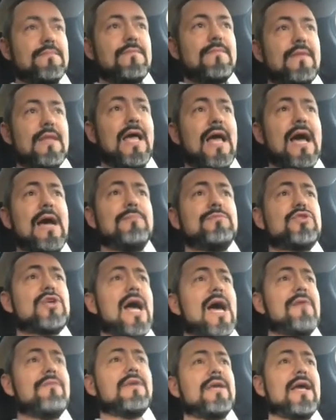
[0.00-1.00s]
I'm
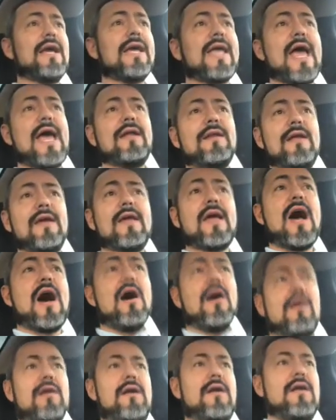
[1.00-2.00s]
driving again a
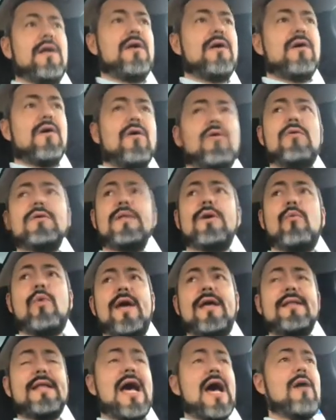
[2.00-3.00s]
car all the
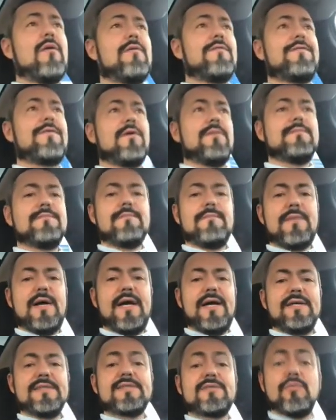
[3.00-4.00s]
way down from
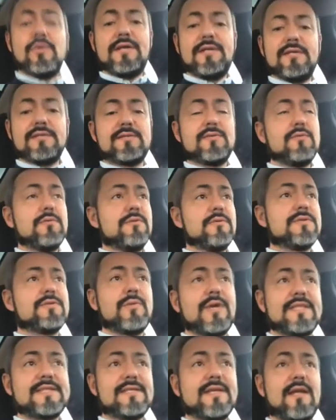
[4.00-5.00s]
Sweden to
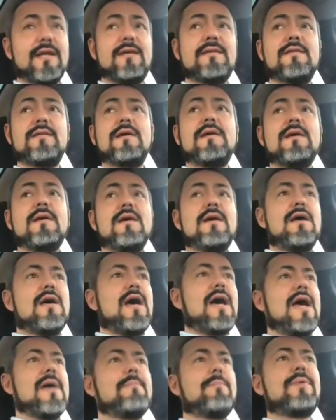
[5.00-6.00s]
Switzerland.
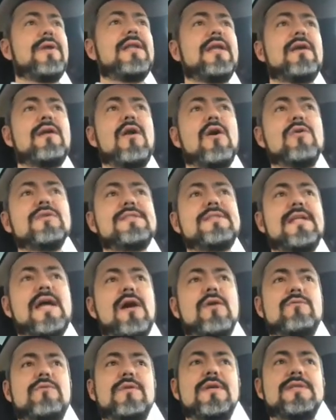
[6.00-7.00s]
I'm pretty close
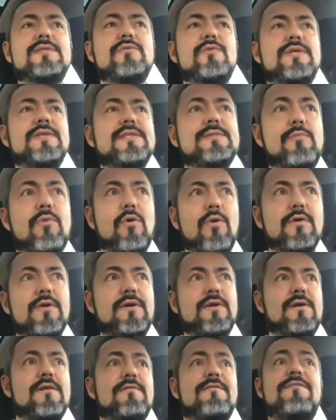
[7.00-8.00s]
now to the Swiss
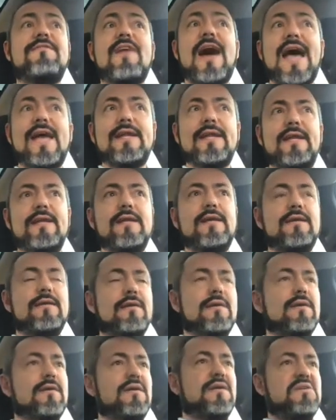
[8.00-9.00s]
border, finally.
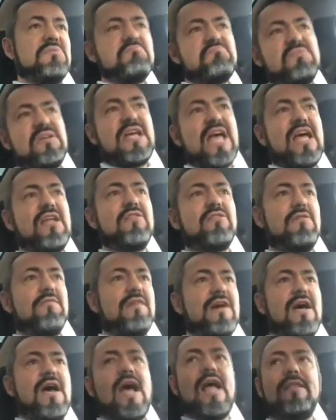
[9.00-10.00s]
Kind of
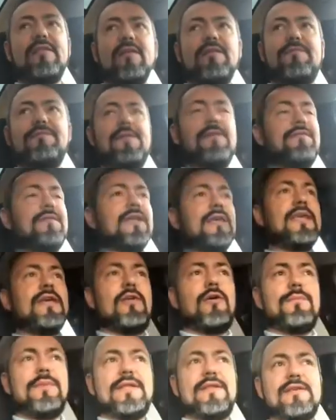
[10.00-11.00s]
150
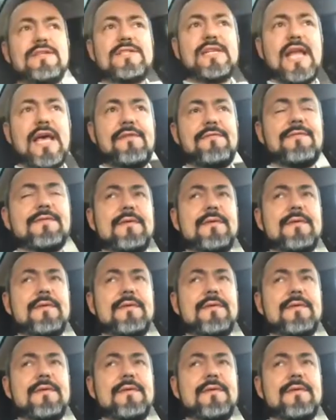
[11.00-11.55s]
kilometers left.